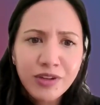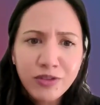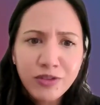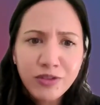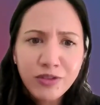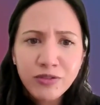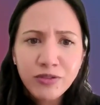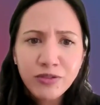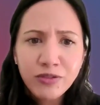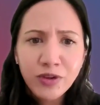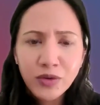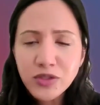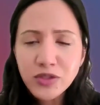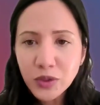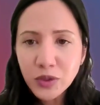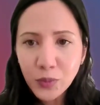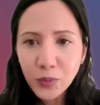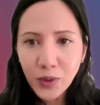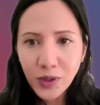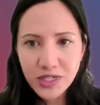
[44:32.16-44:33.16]
For folks
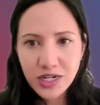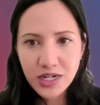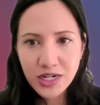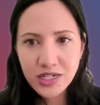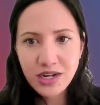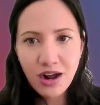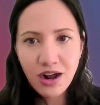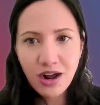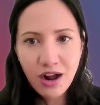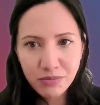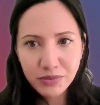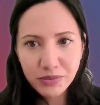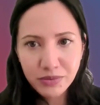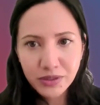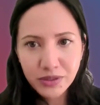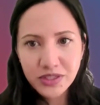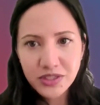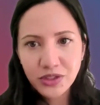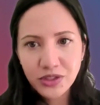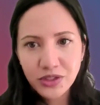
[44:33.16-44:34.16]
who worked on
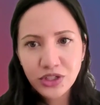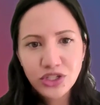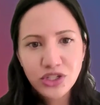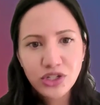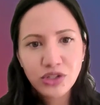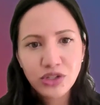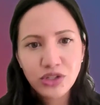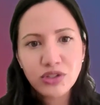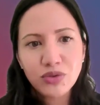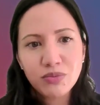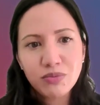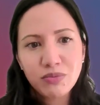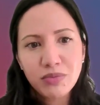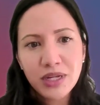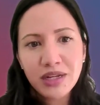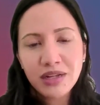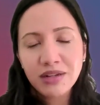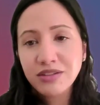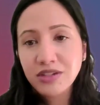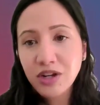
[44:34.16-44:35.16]
topics or issues
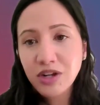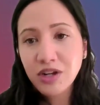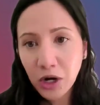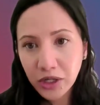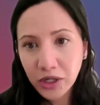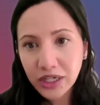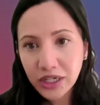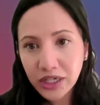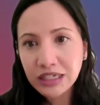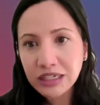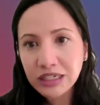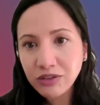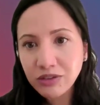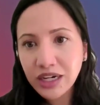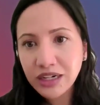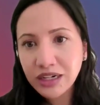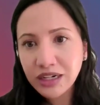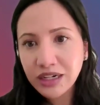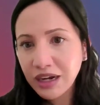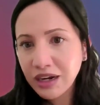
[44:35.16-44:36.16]
being targeted
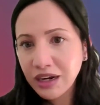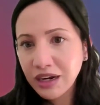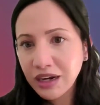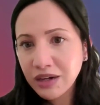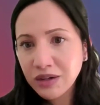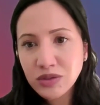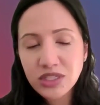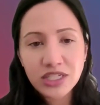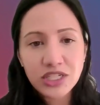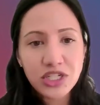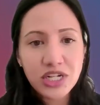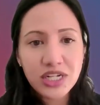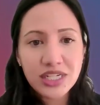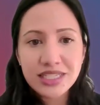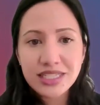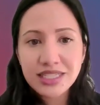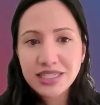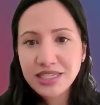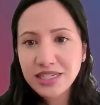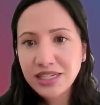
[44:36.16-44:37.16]
right now, such
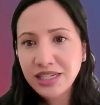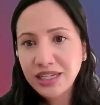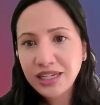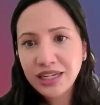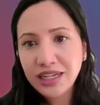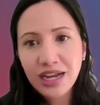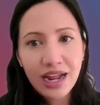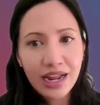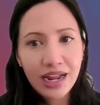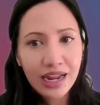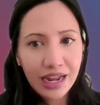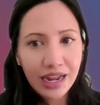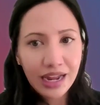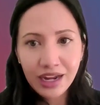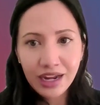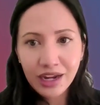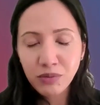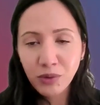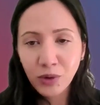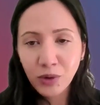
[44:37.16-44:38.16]
as
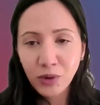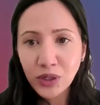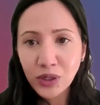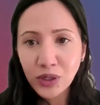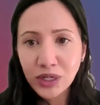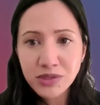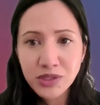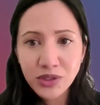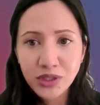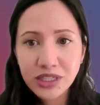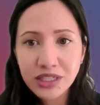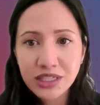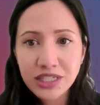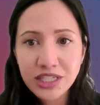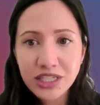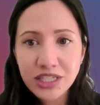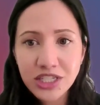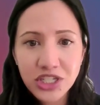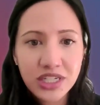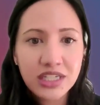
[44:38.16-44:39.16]
DEIA programs or
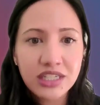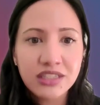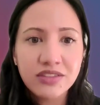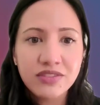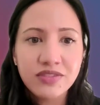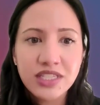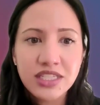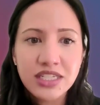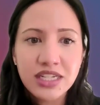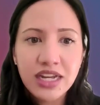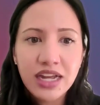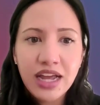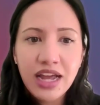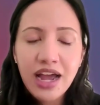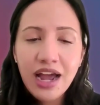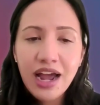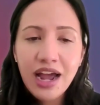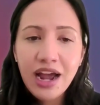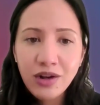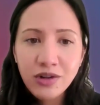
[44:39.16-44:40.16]
initiatives,
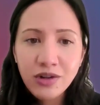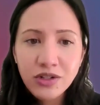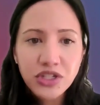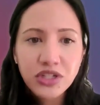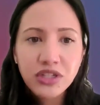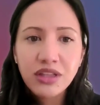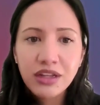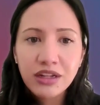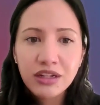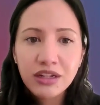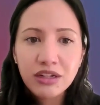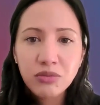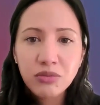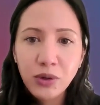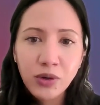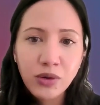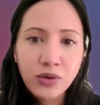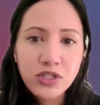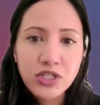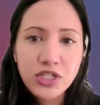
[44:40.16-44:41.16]
how should they
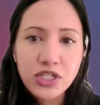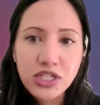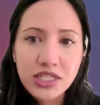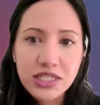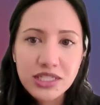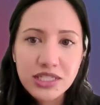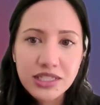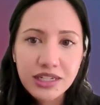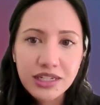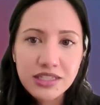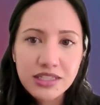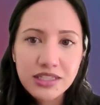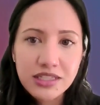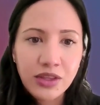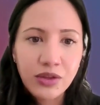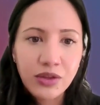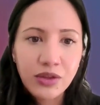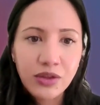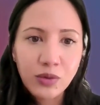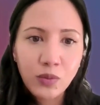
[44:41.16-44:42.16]
approach
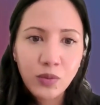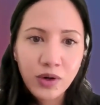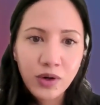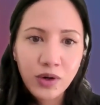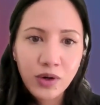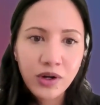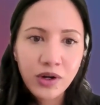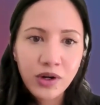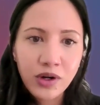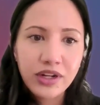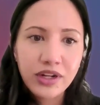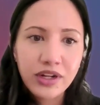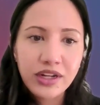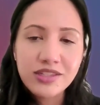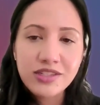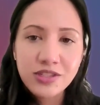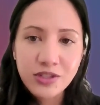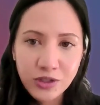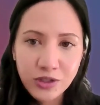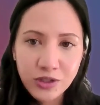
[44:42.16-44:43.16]
discussing their work
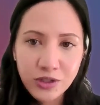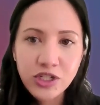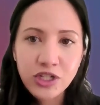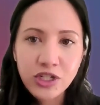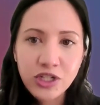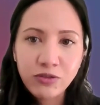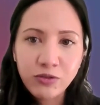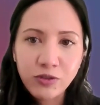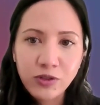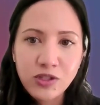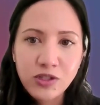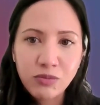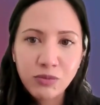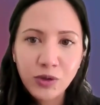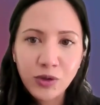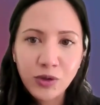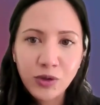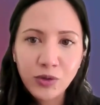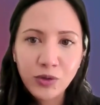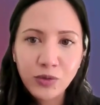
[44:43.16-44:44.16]
and searching for
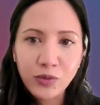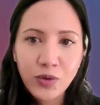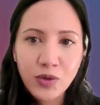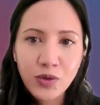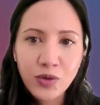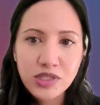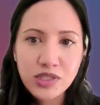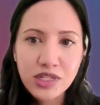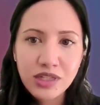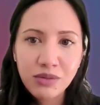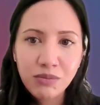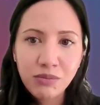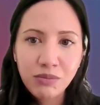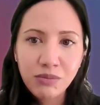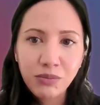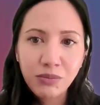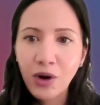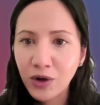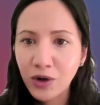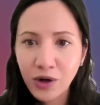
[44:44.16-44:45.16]
similar roles in the
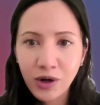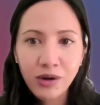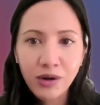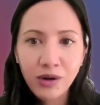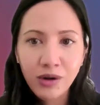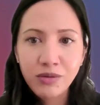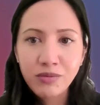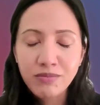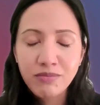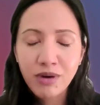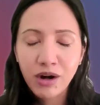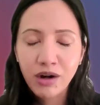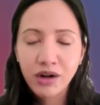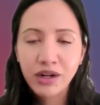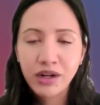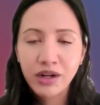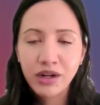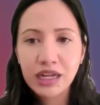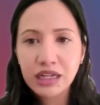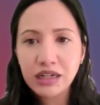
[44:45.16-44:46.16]
broader
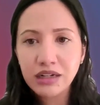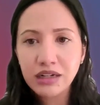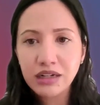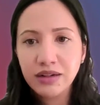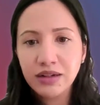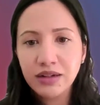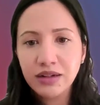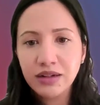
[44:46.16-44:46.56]
market?